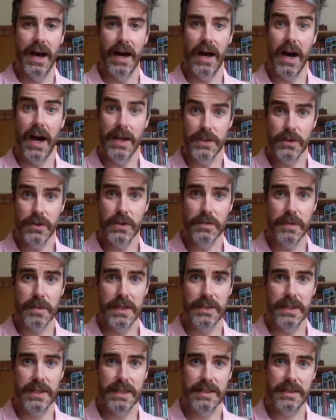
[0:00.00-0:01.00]
I chose
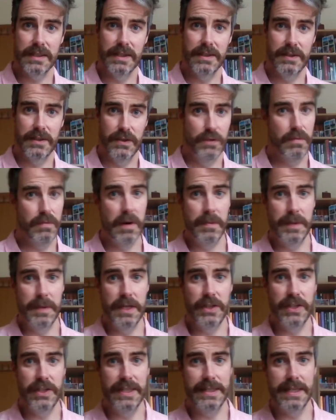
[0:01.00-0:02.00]
Manchester to do my
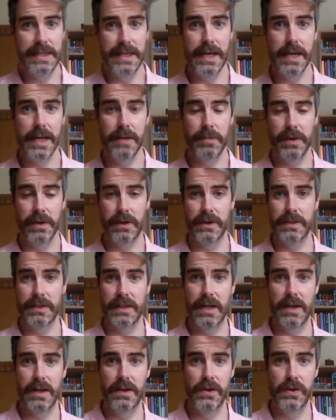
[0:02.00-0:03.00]
PGCE because
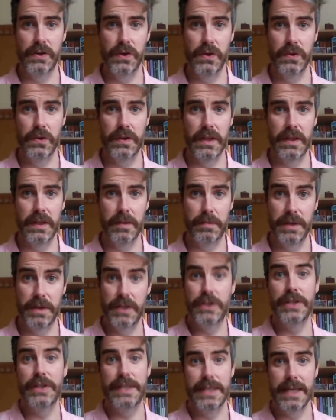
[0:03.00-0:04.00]
I knew that the
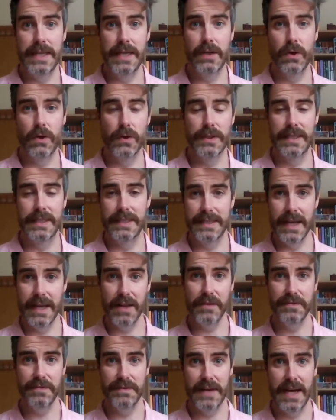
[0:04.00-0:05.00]
PGCE course
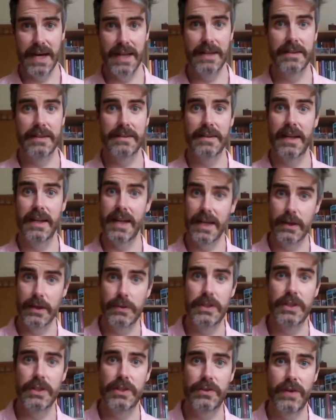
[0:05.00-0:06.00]
itself and the
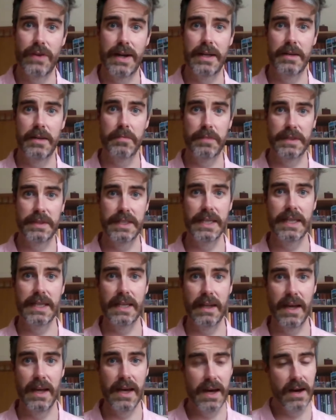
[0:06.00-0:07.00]
languages strand in
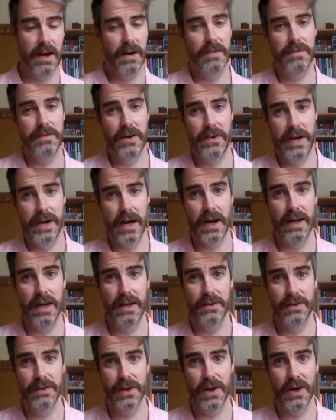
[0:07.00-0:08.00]
particular are very
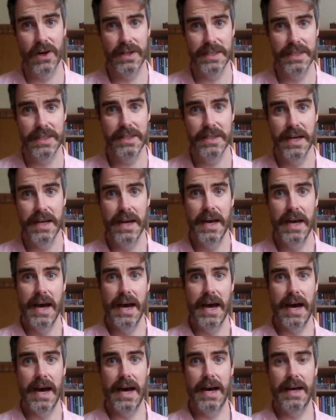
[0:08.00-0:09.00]
highly regarded.
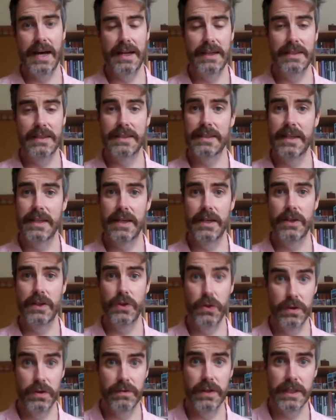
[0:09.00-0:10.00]
And the
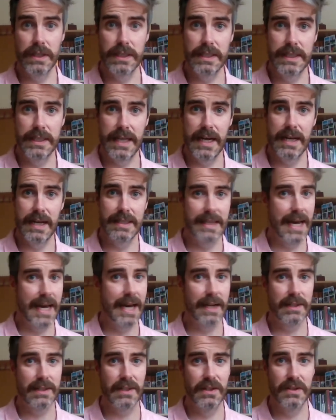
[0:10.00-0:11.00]
university has
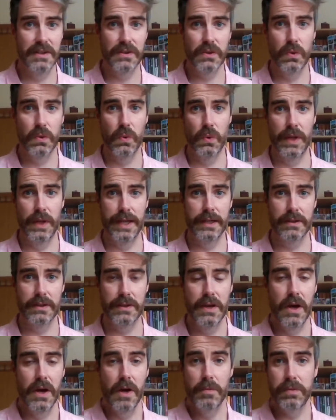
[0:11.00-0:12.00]
excellent school
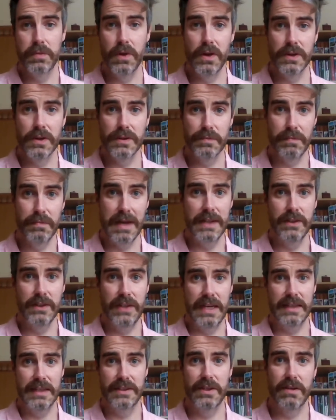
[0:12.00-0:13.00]
links. Plus,
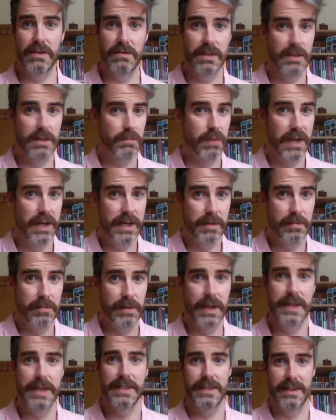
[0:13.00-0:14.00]
Manchester is a brilliant
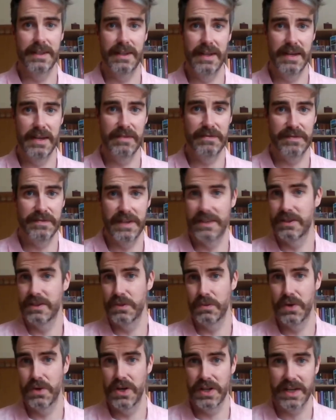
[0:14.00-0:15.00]
place to live and
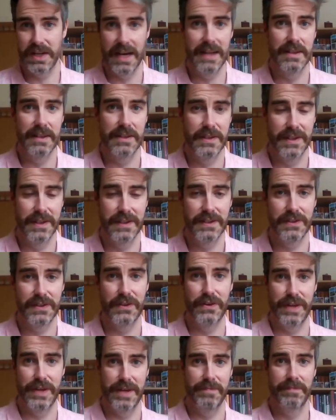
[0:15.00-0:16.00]
to work and to
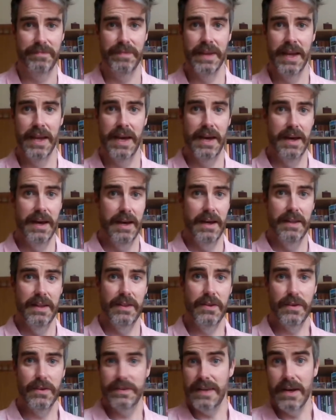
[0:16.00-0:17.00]
study.
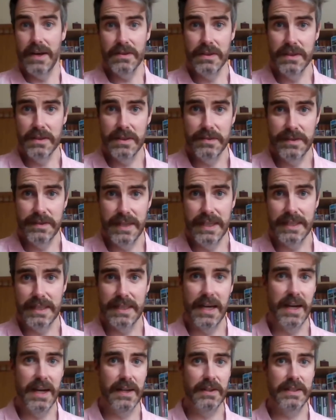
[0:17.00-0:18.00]
There are thousands of things
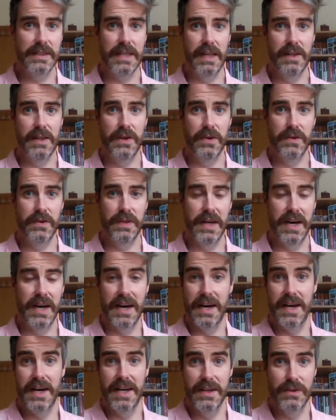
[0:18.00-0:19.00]
that I could tell you that
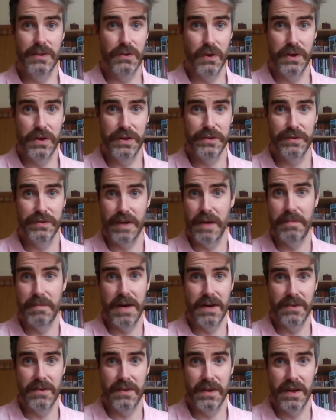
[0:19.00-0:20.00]
I enjoyed
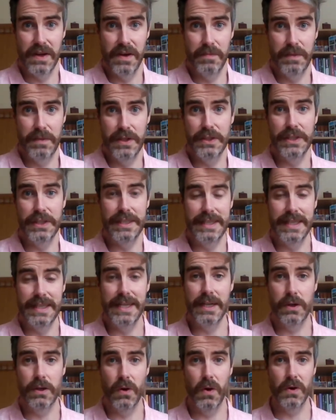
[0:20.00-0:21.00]
about the
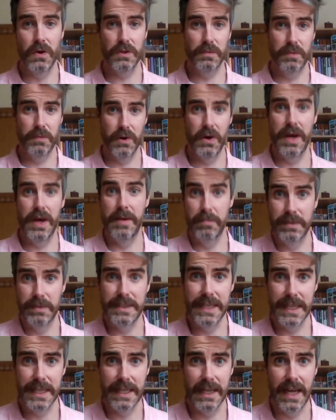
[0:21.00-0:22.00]
PGCE course, but in
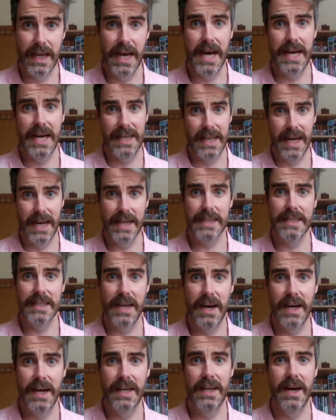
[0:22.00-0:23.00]
particular, I'd like to
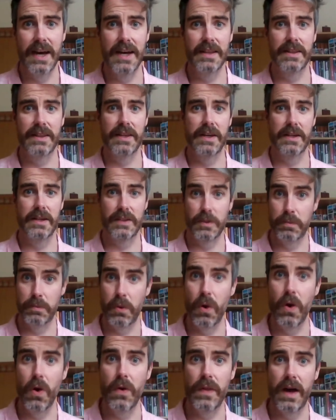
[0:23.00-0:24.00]
highlight the
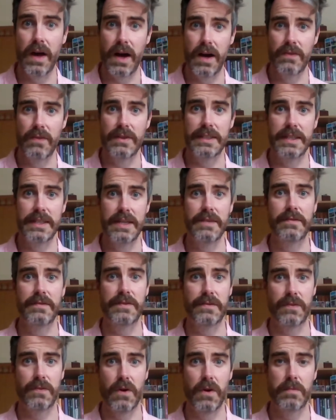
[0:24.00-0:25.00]
support that I
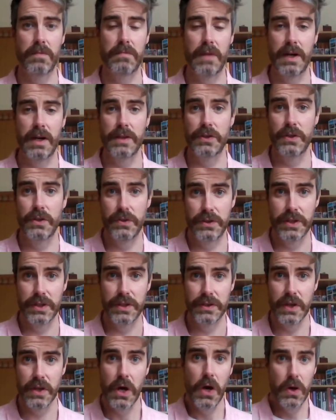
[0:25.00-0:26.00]
received from my
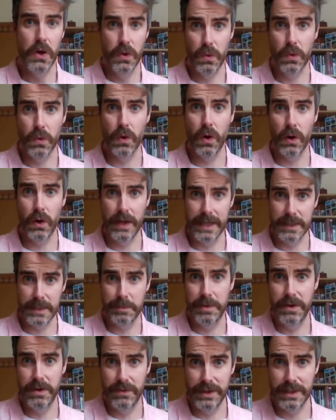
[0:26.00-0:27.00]
tutors, who are all
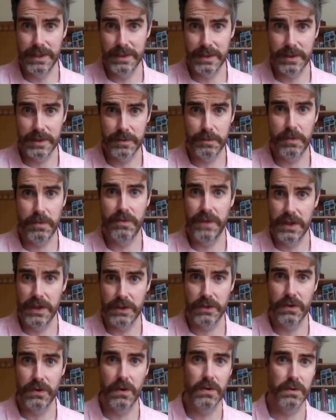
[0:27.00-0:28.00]
experienced
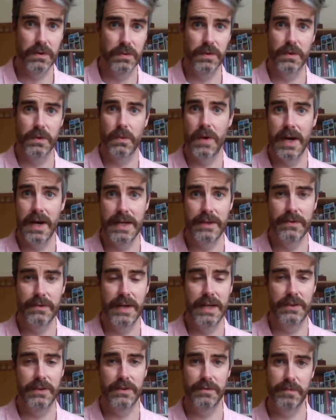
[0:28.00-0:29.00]
professionals with a wide
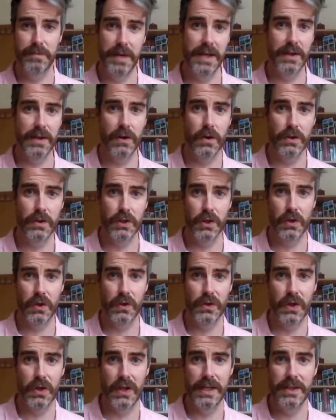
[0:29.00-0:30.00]
range of
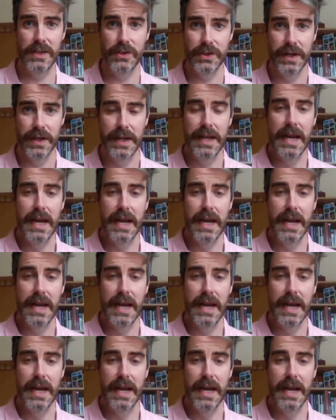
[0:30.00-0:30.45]
pedagogical knowledge.